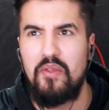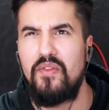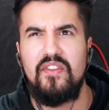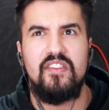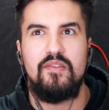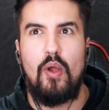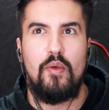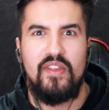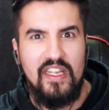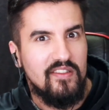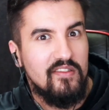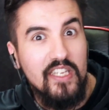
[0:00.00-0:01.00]
the way, this is probably
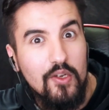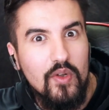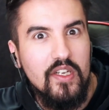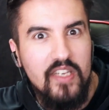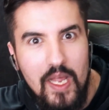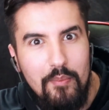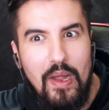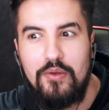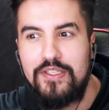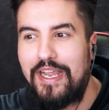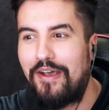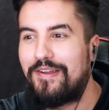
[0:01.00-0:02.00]
that secret tip I
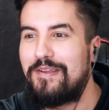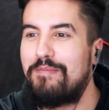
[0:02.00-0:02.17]
was telling you